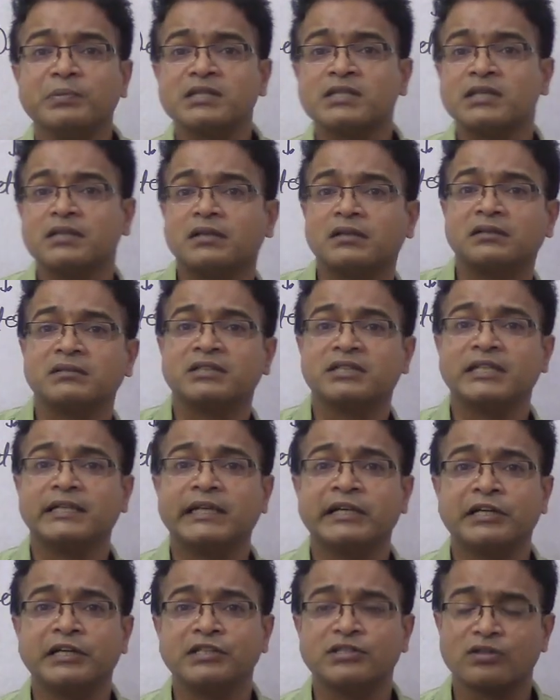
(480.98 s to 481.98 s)
is a
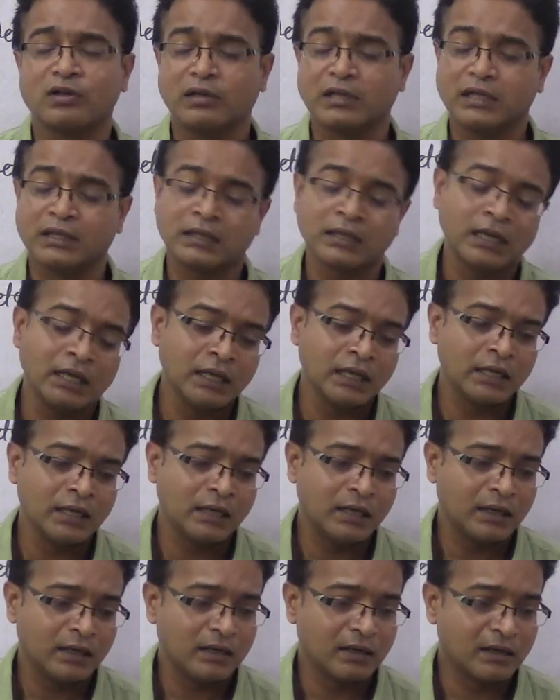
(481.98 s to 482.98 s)
genetic disorder,
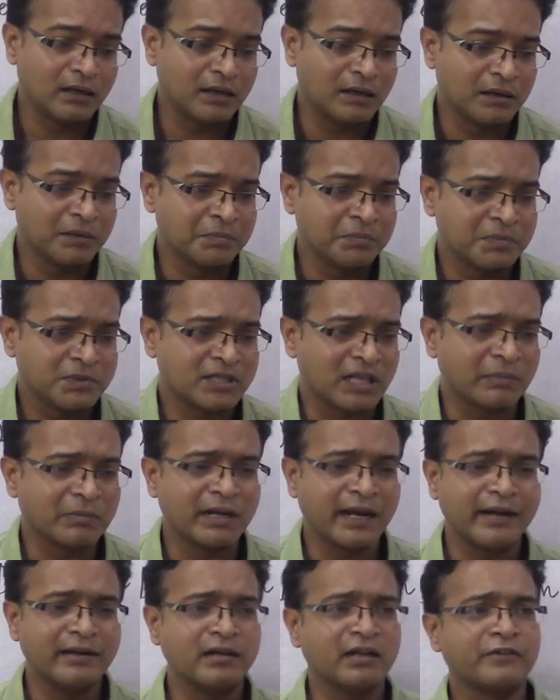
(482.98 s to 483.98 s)
some
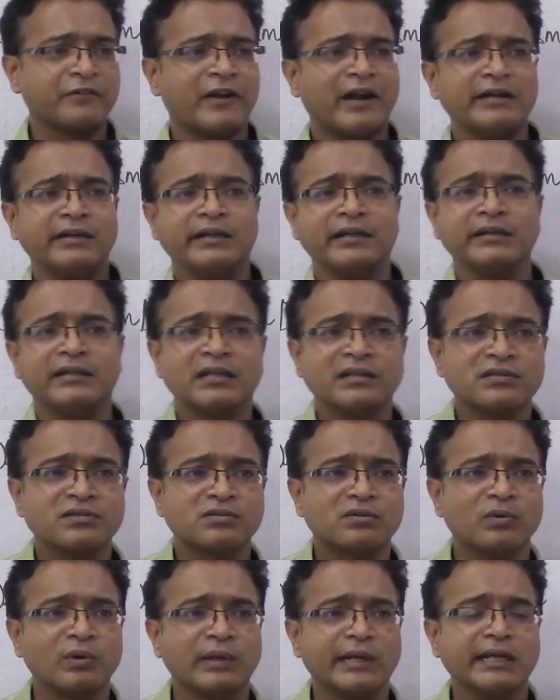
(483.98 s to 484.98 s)
kind of Huntington's
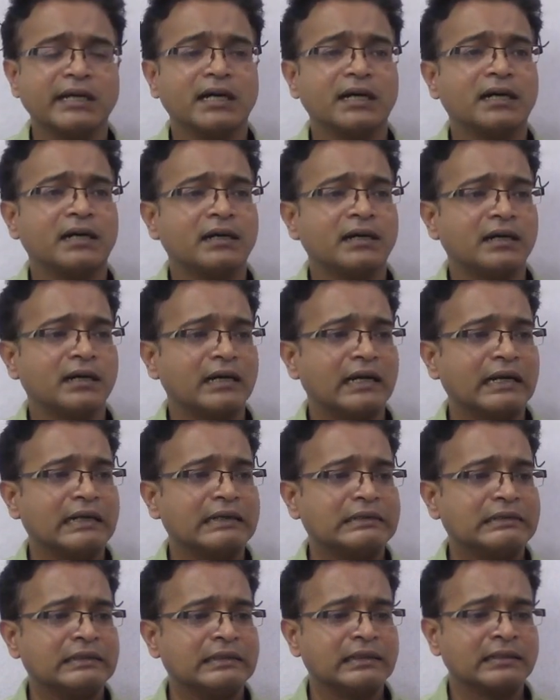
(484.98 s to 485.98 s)
chorea
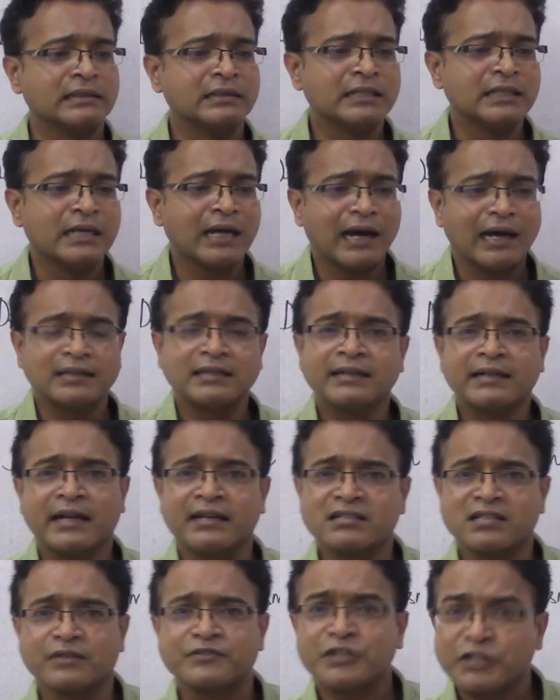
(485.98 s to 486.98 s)
and other
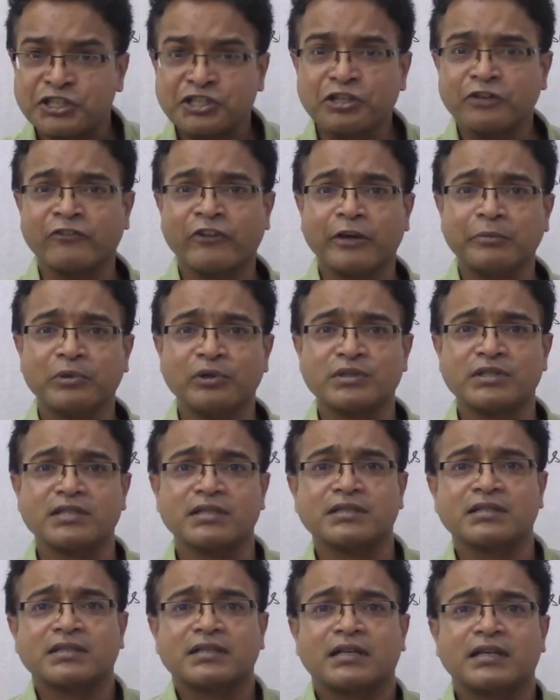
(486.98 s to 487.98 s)
kinds of cystic
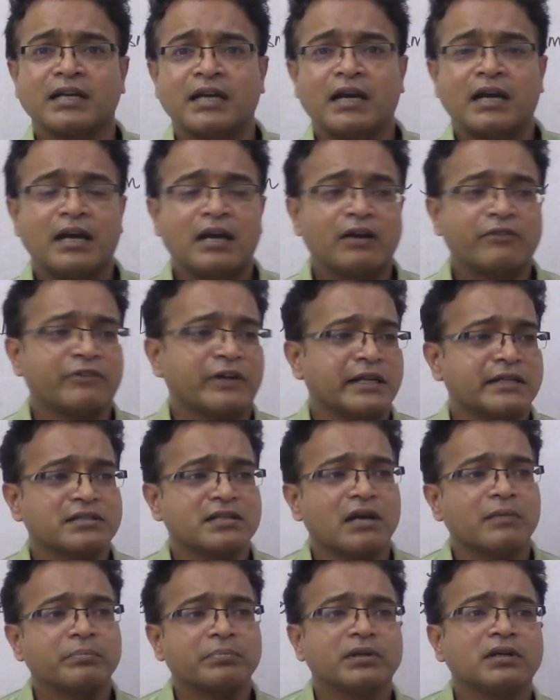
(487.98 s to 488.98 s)
fibrosis, for
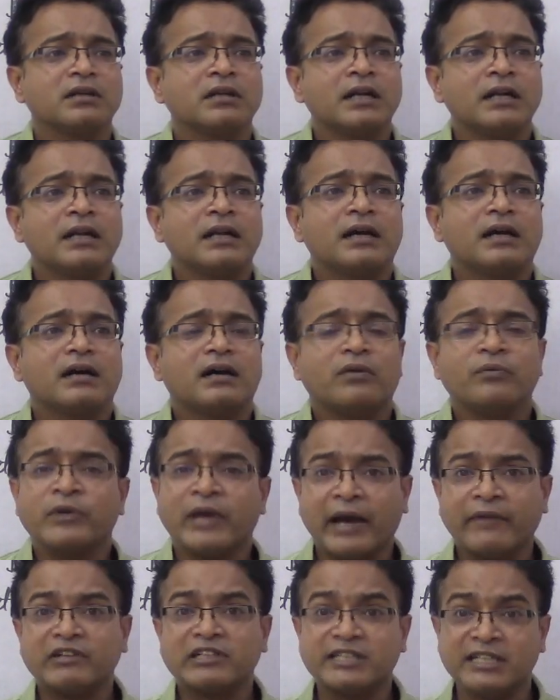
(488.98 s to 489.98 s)
example. We
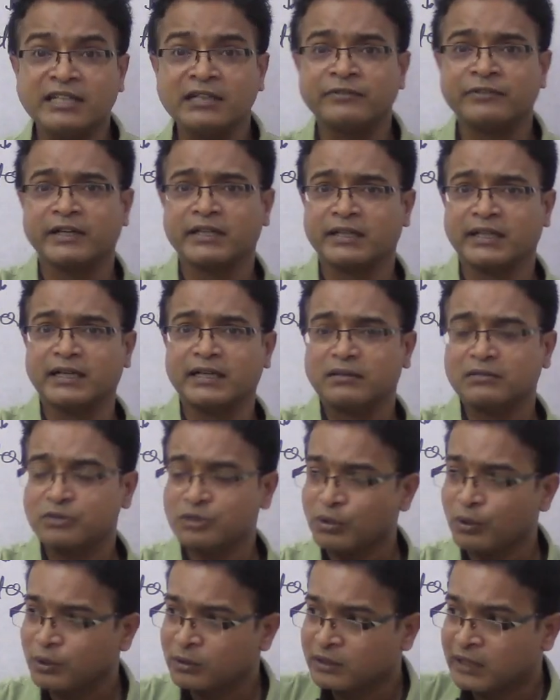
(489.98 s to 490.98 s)
have a gene for that.
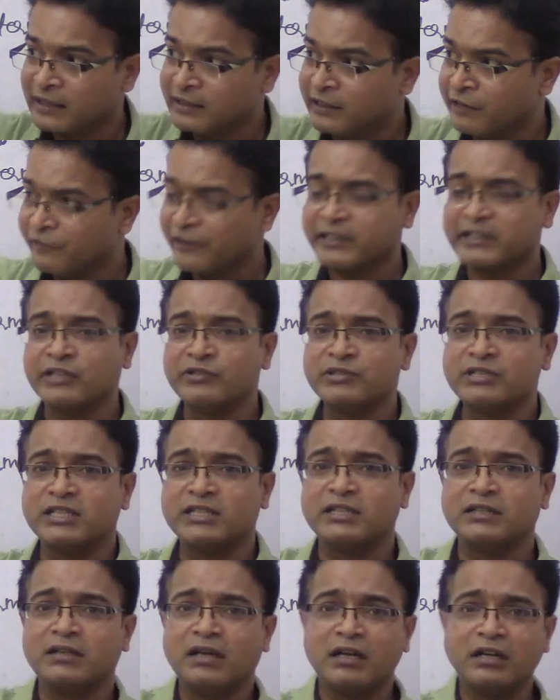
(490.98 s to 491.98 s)
So the defective
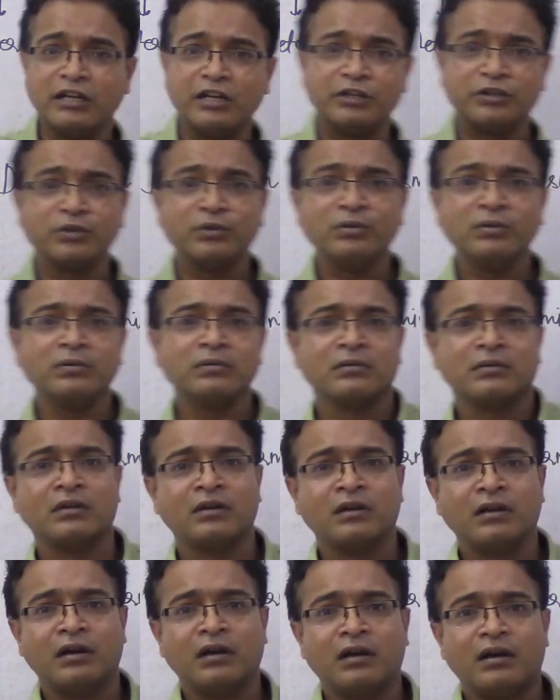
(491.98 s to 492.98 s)
gene lead to
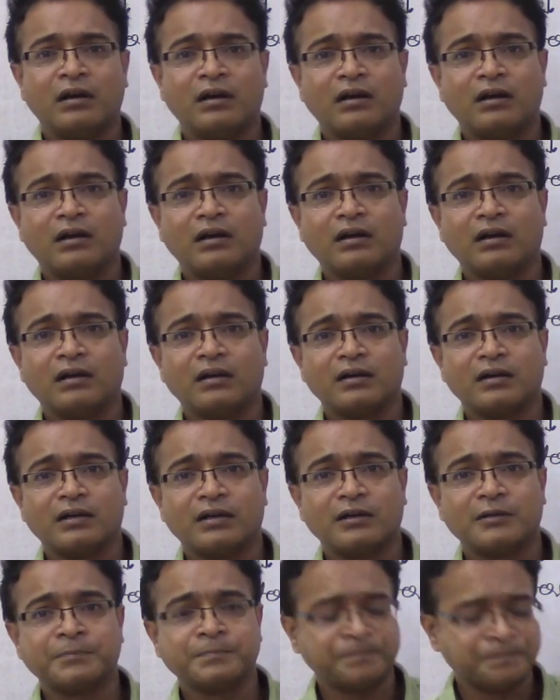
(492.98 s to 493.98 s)

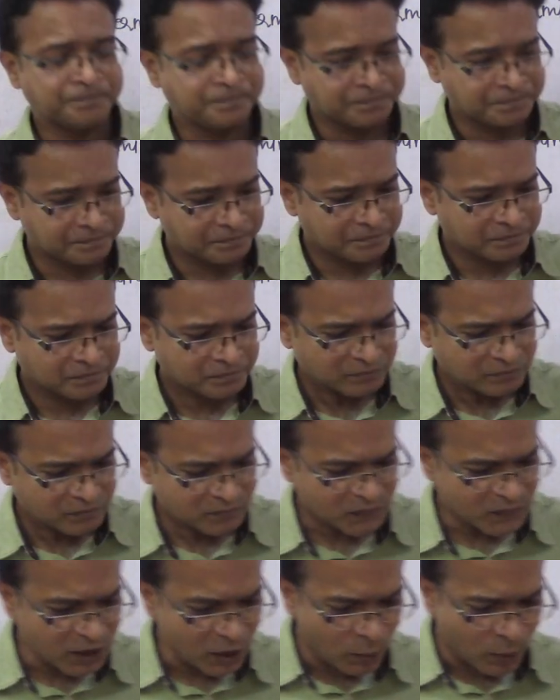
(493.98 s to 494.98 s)
a
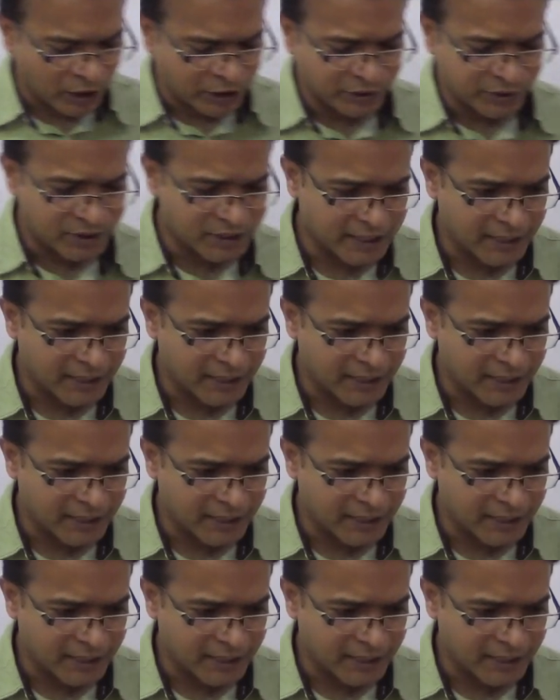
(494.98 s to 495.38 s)
particular